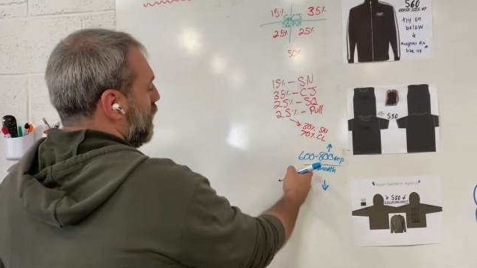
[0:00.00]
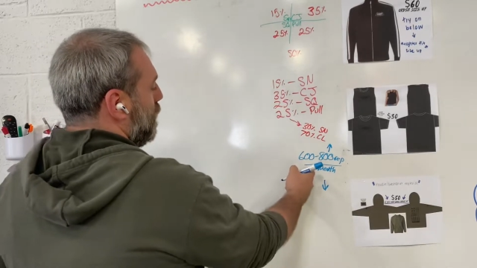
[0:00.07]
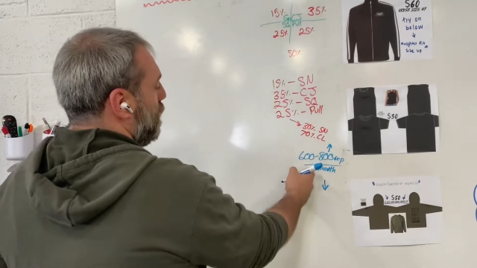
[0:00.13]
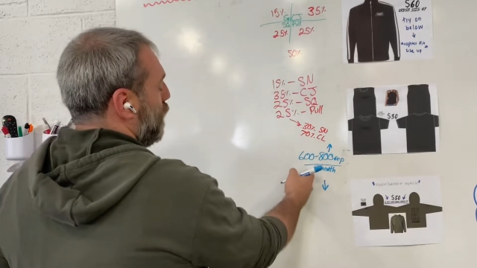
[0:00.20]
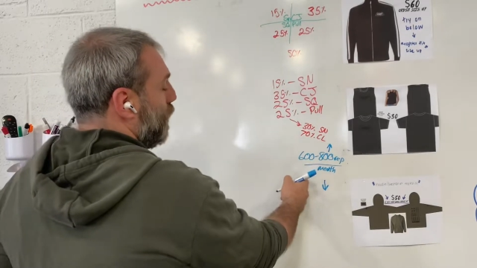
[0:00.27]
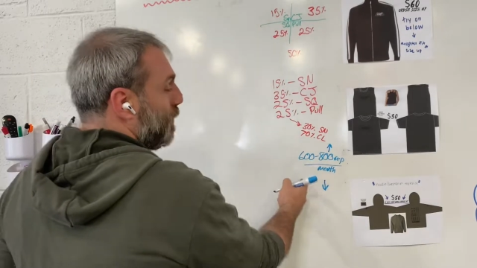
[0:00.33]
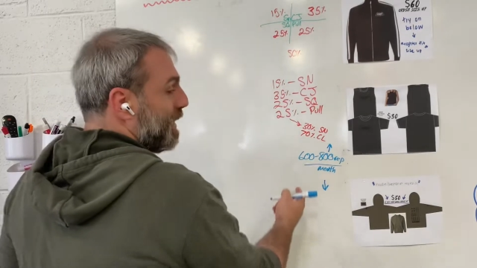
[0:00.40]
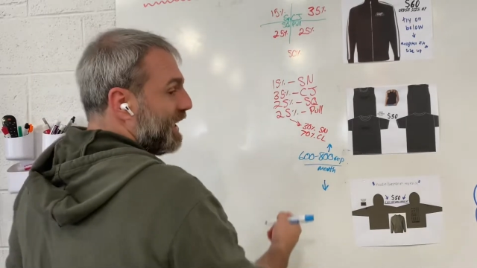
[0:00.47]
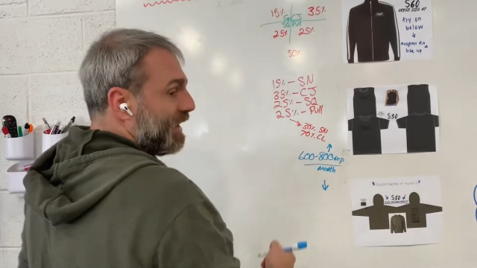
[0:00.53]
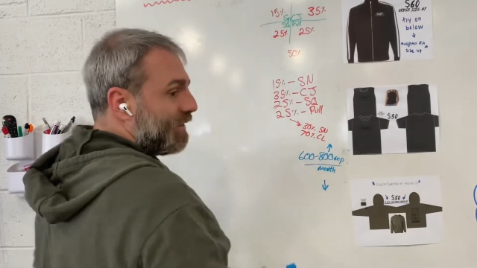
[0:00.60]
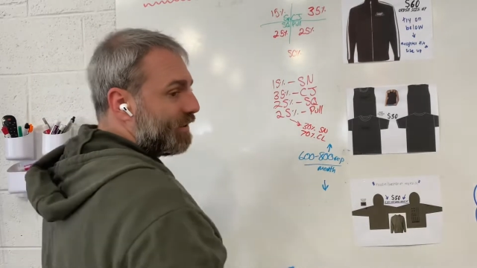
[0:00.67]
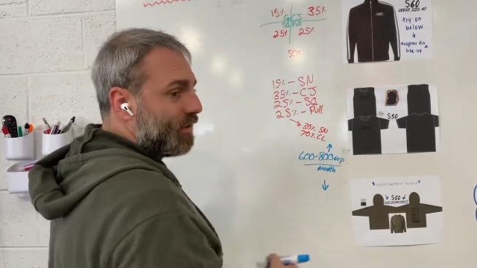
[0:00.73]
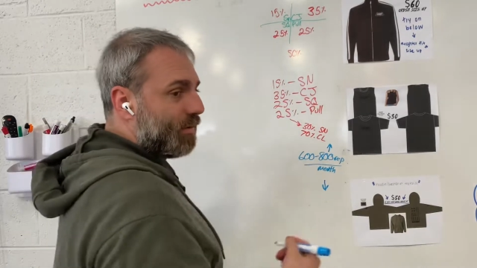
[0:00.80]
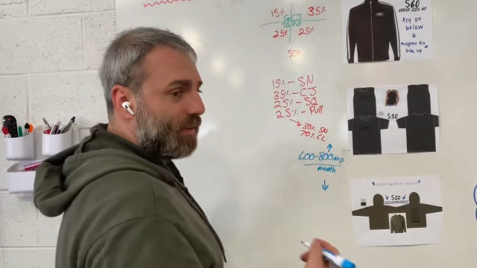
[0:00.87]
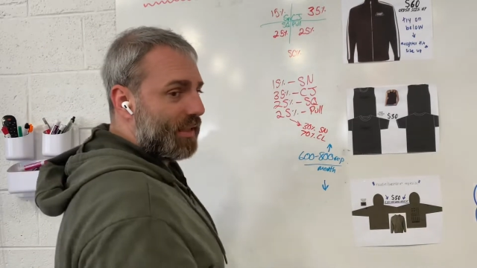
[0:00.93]
4
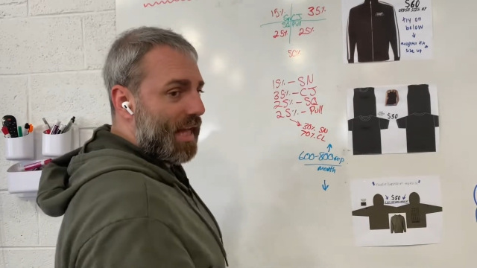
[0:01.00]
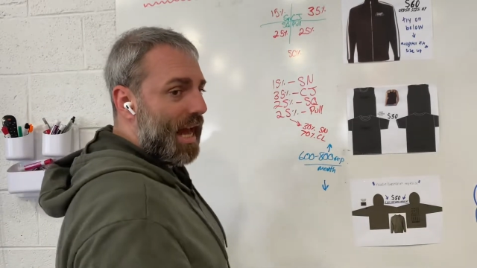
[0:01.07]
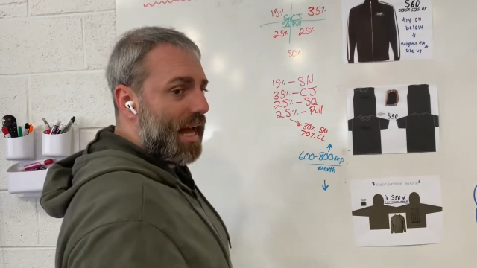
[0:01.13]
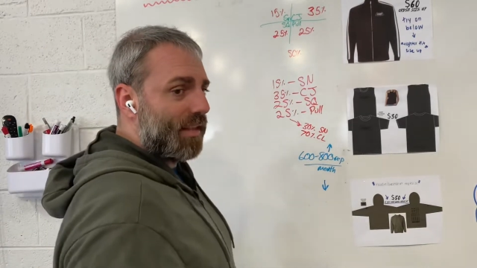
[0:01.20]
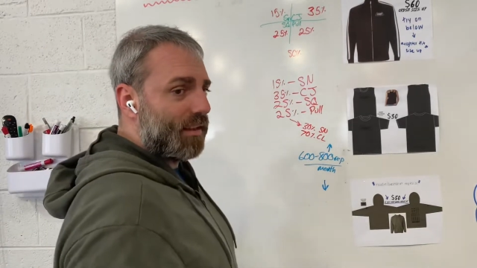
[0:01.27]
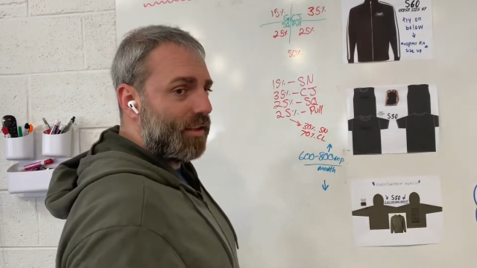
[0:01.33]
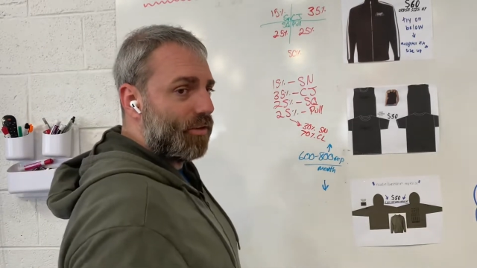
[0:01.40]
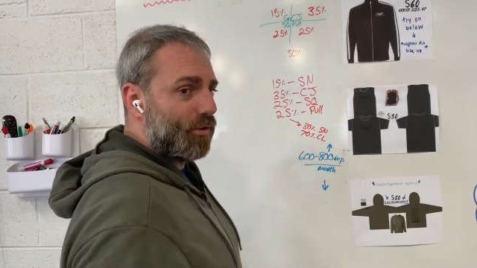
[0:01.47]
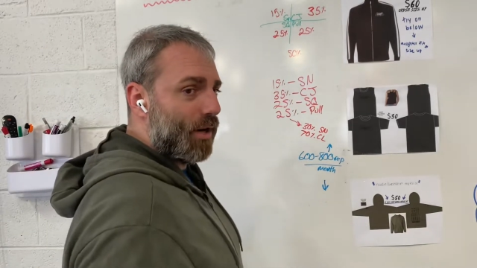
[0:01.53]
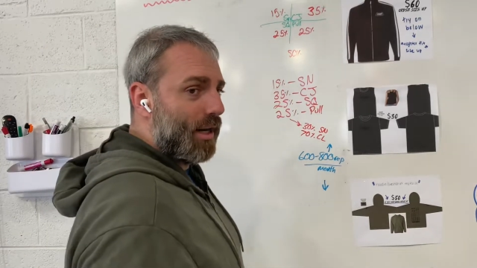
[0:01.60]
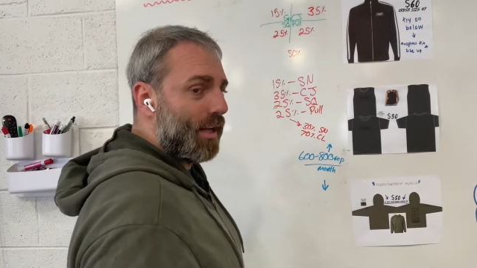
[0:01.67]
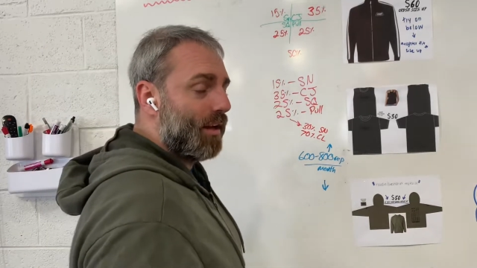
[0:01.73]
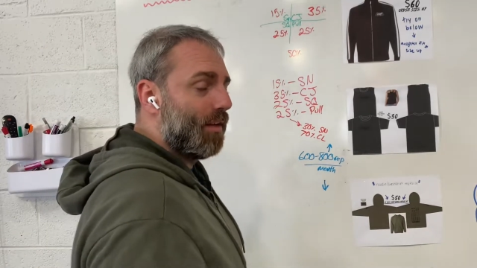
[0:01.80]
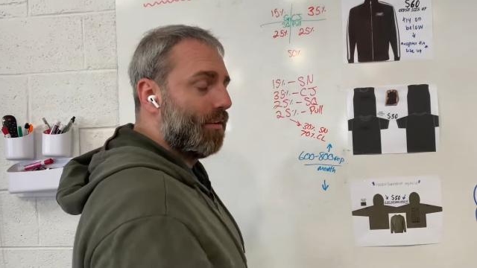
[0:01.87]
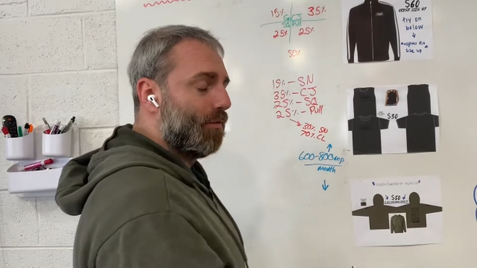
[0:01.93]
weeks with the athlete
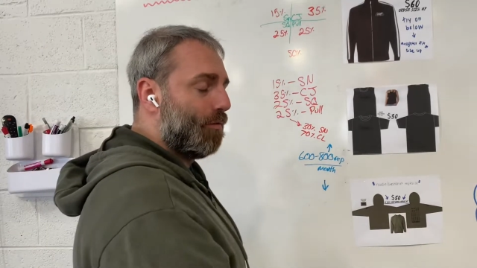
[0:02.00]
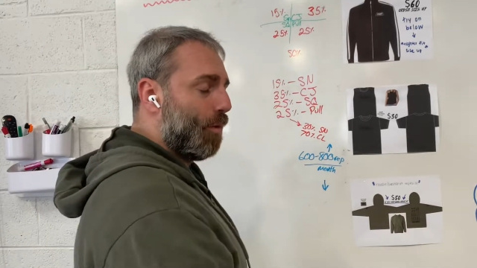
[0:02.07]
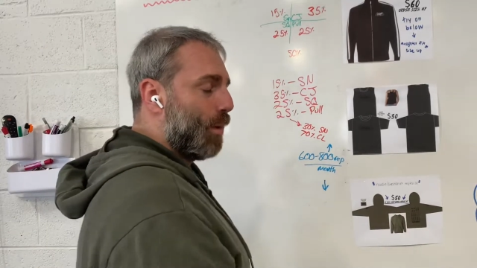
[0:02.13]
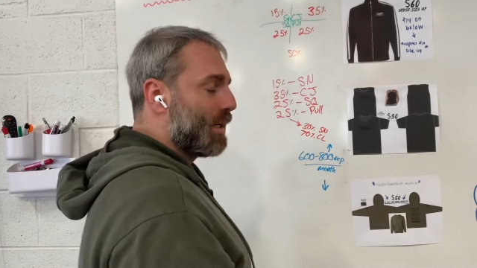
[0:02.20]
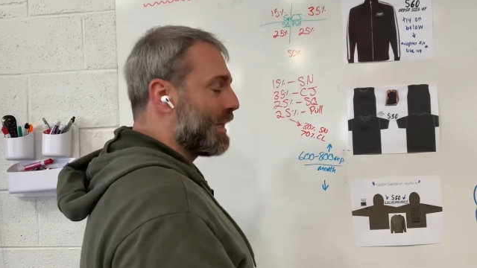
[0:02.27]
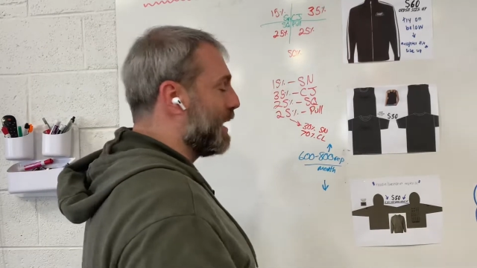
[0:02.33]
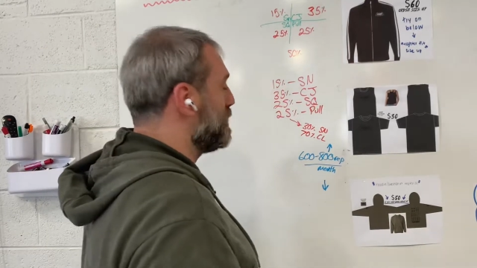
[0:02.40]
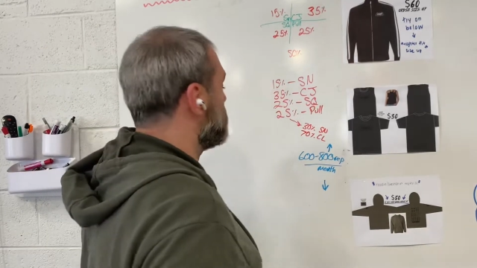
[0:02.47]
training 4 times